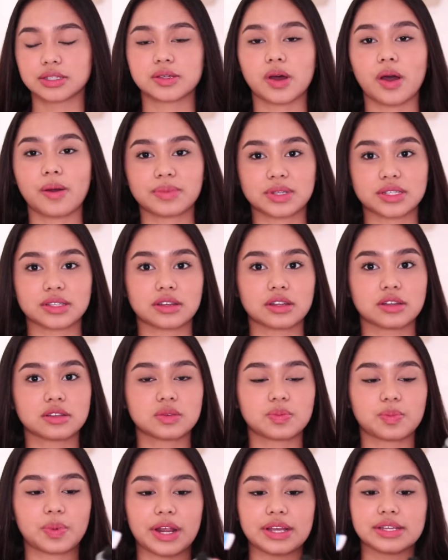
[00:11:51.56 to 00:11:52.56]
So I'm just gonna
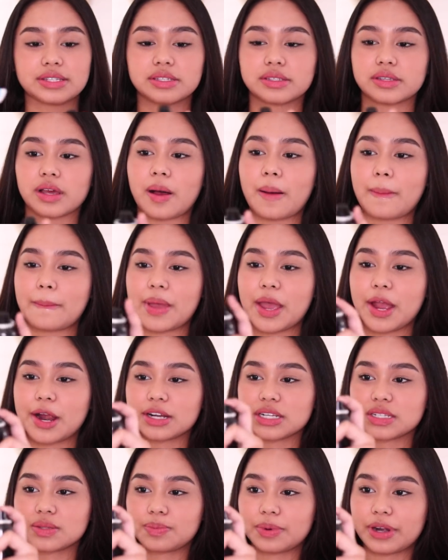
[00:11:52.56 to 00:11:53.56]
spray some
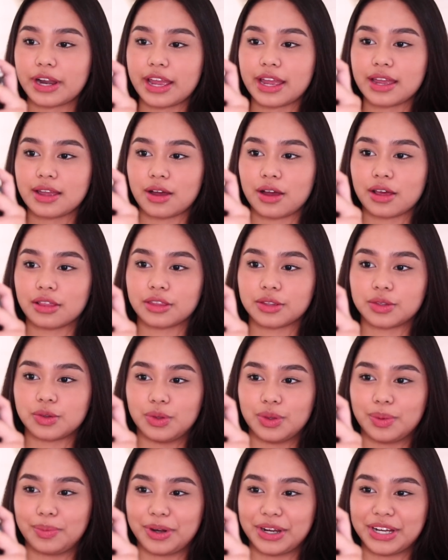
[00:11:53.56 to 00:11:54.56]
hairspray on the
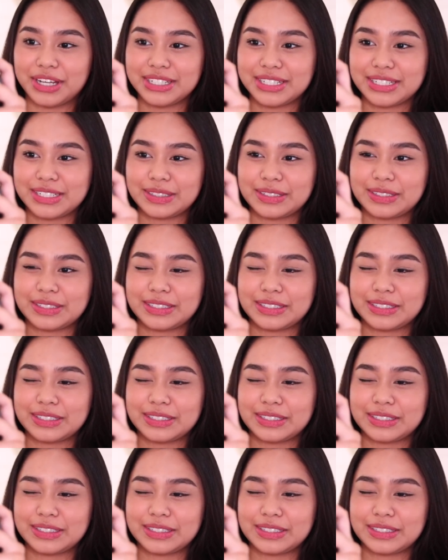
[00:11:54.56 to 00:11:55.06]
toothbrush.